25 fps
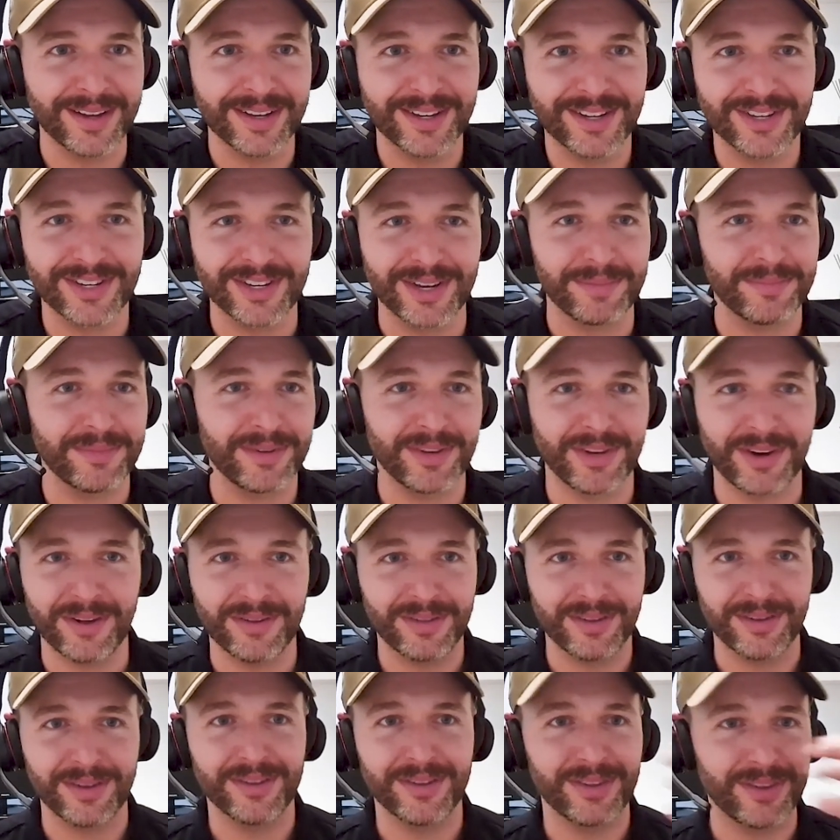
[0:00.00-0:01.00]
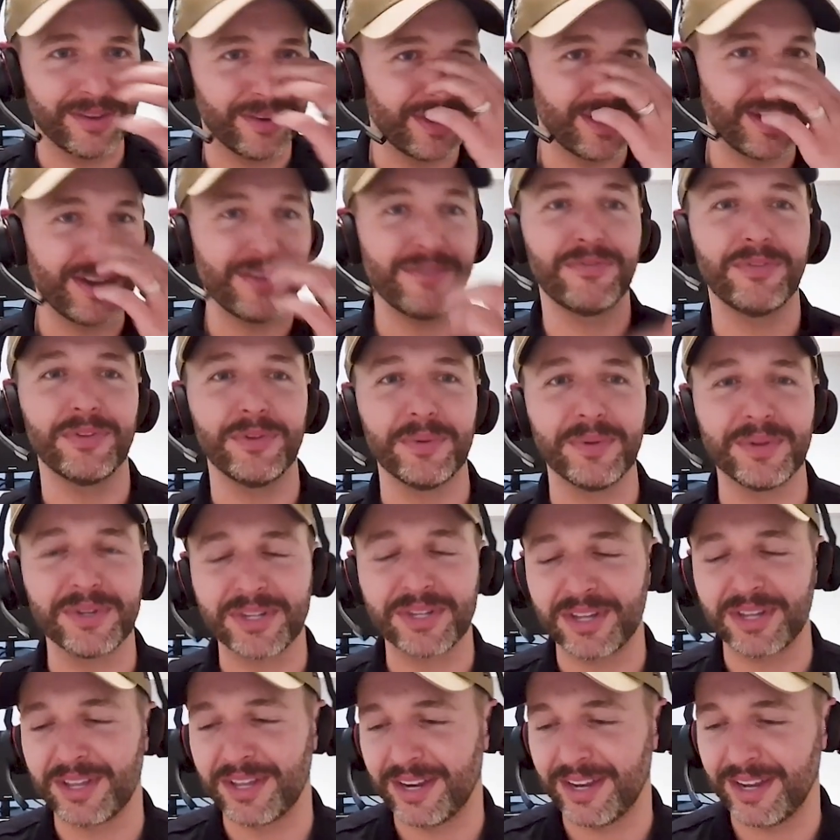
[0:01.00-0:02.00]
Seem the
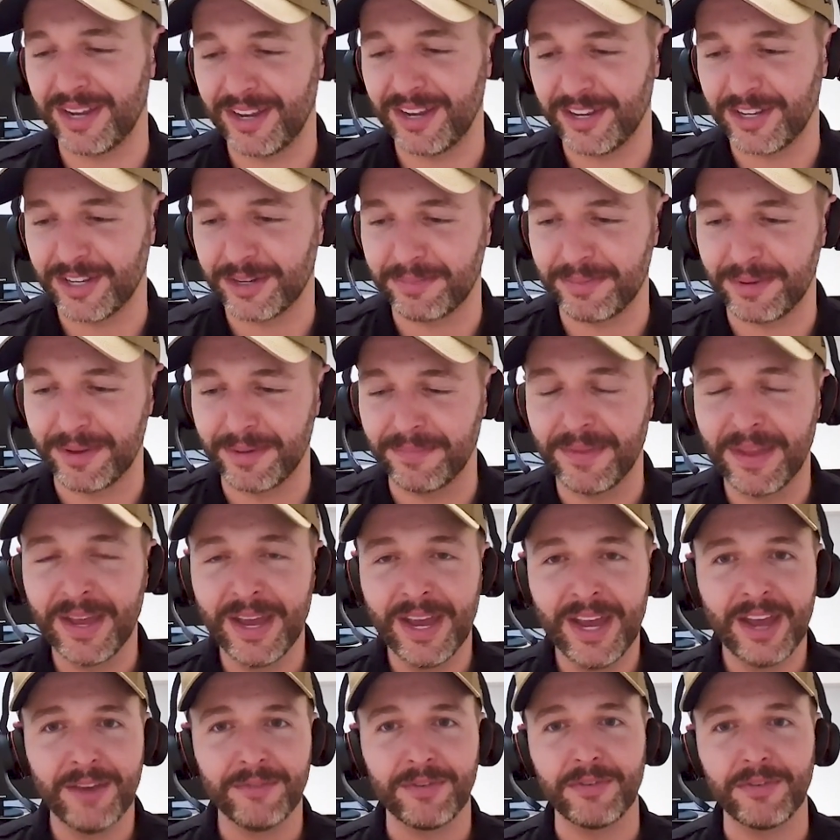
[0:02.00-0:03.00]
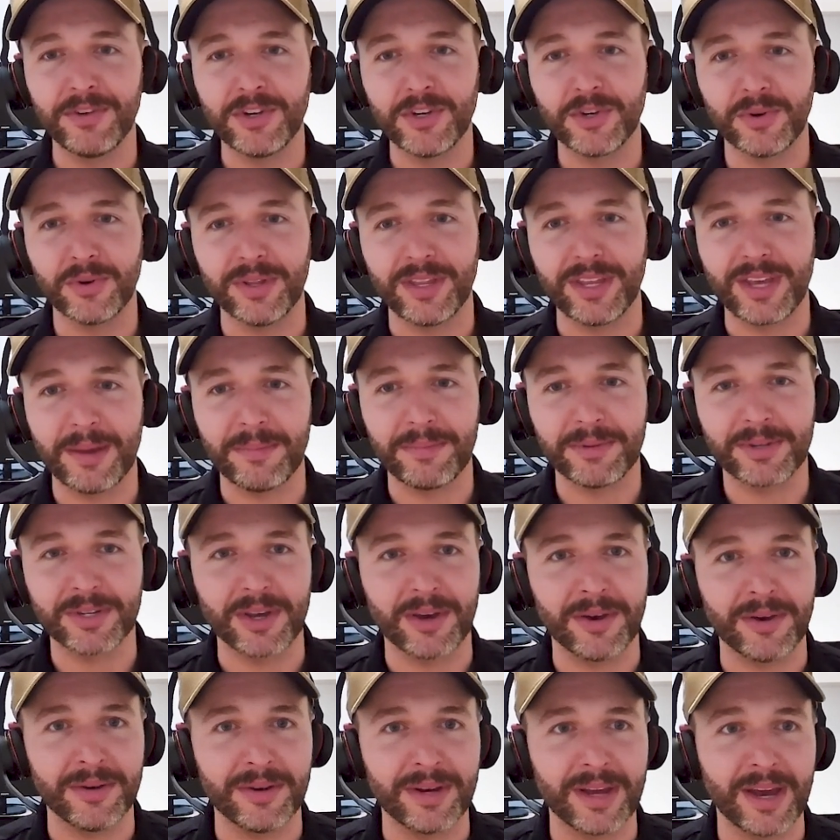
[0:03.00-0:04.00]
influencer that he is. But if you've enjoyed the
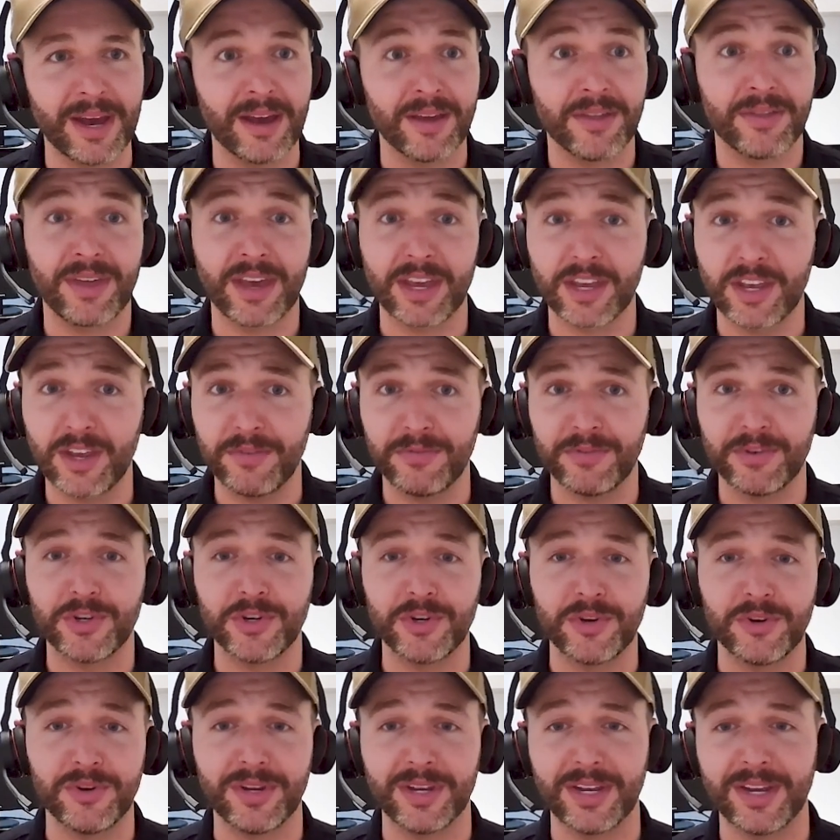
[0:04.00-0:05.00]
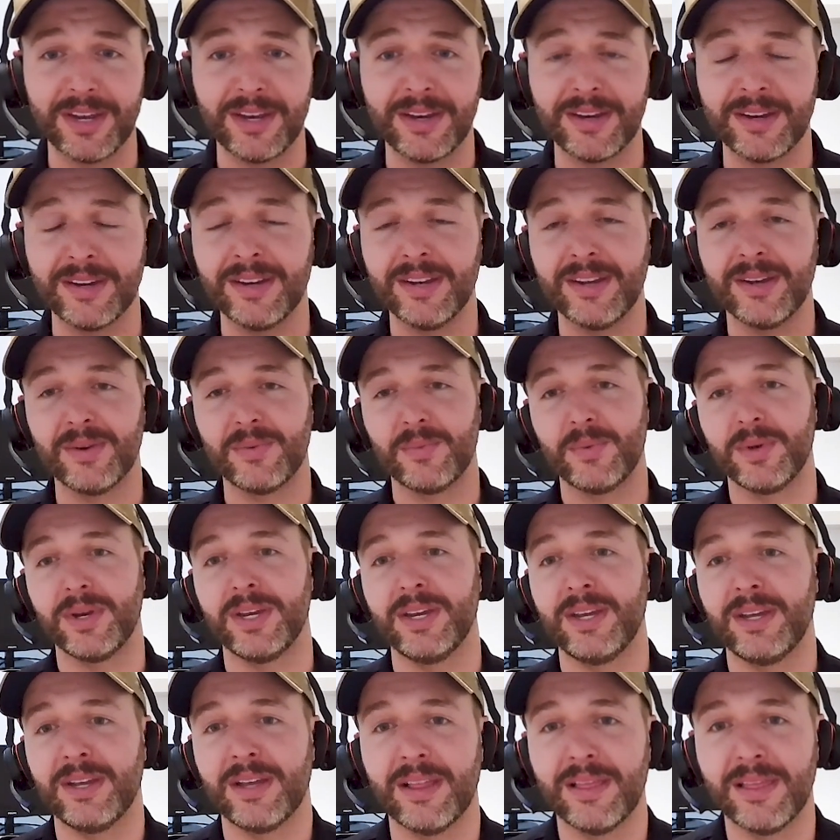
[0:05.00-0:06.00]
episode, thank you for tuning in.
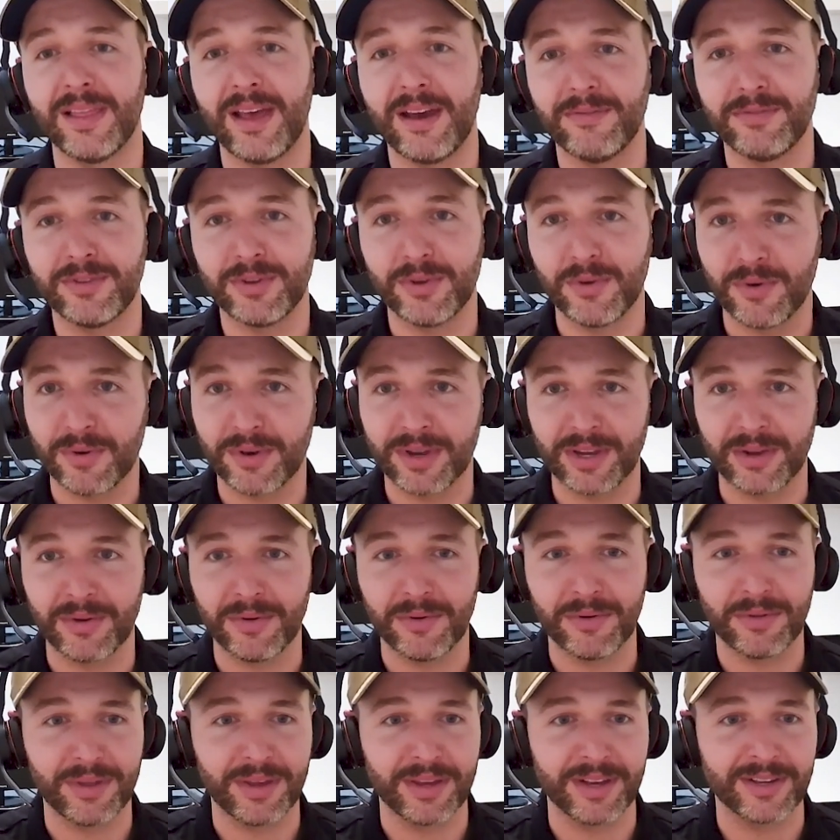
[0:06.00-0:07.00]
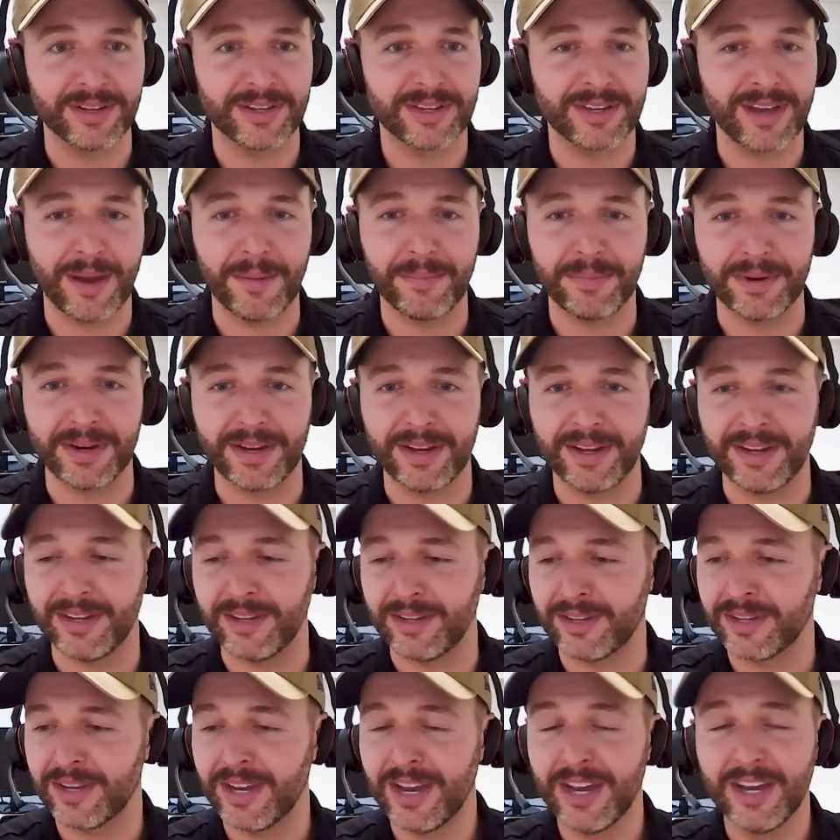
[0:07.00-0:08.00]
We love talking all things
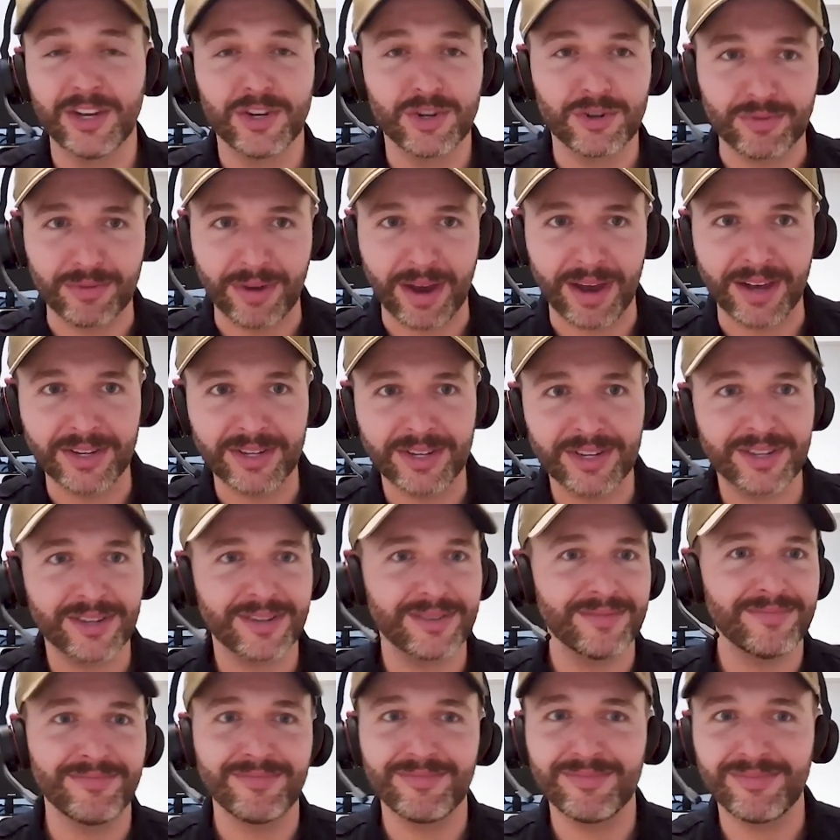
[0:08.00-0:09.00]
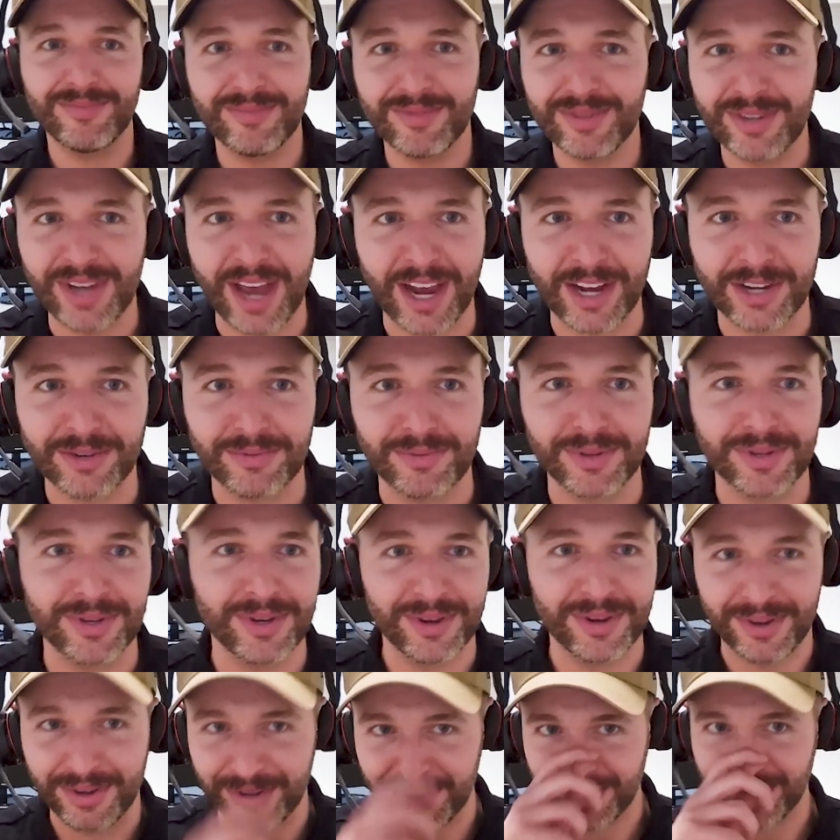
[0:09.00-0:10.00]
companies, trusts, tax
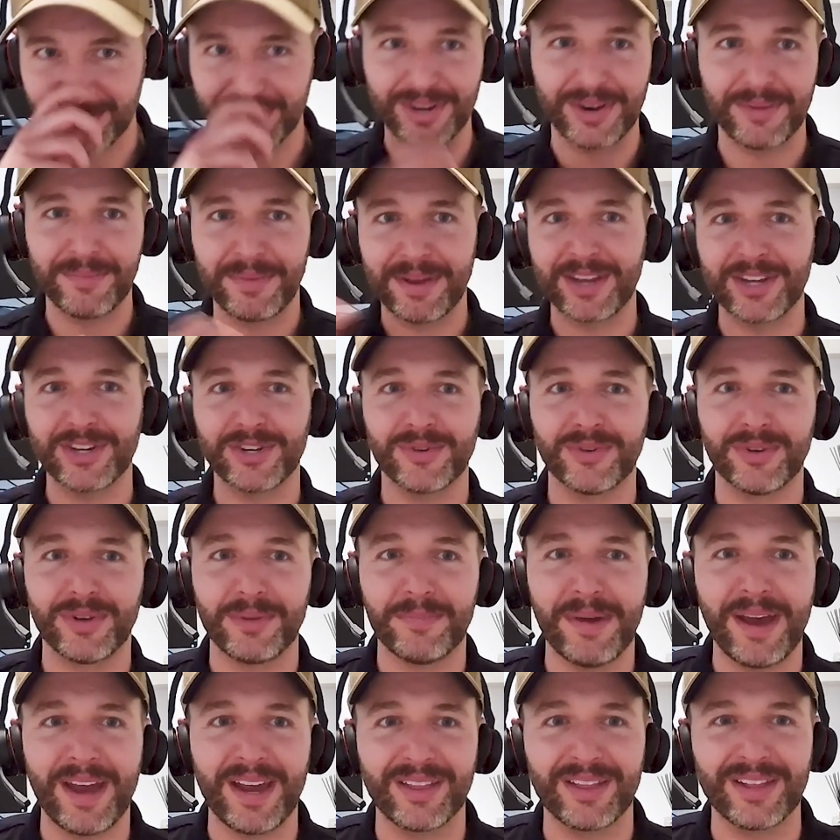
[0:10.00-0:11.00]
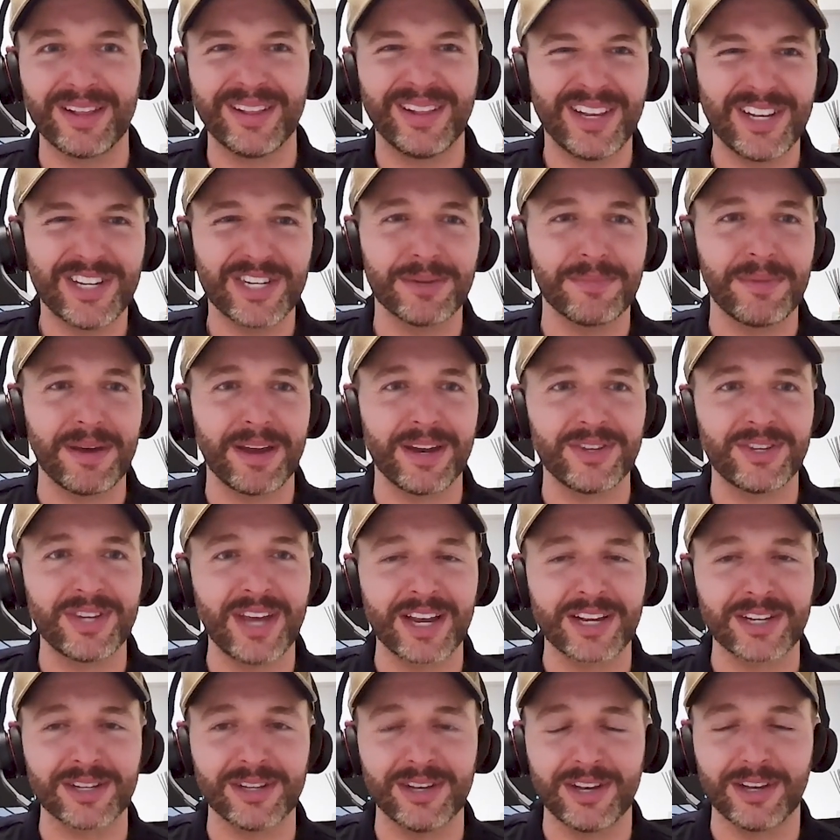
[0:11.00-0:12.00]
returns, and making sure you're paying the least amount of
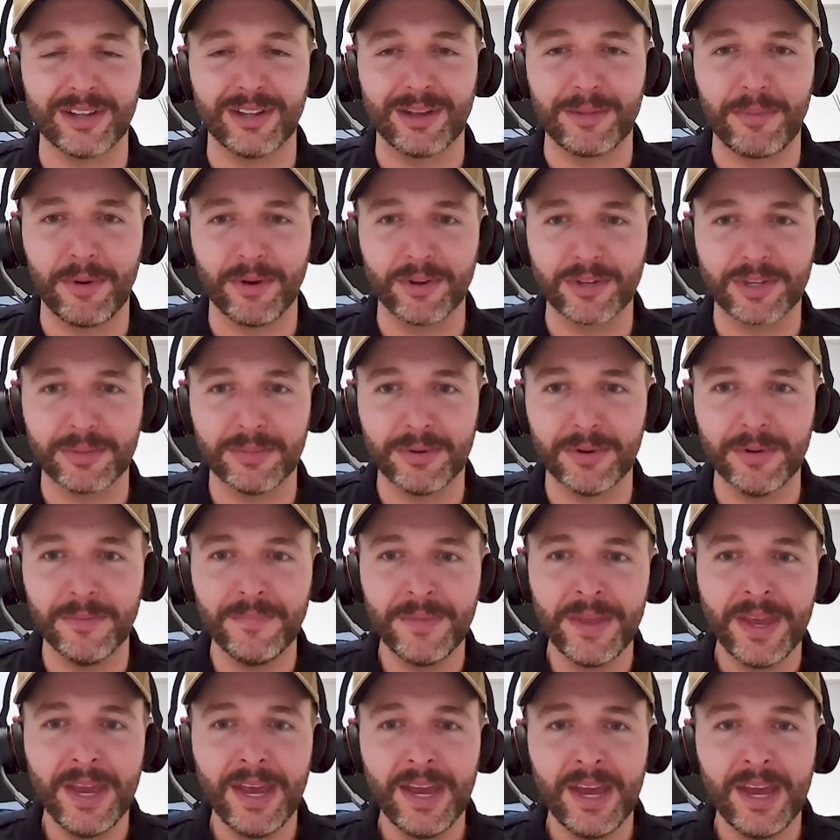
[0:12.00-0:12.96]
tax legally possible.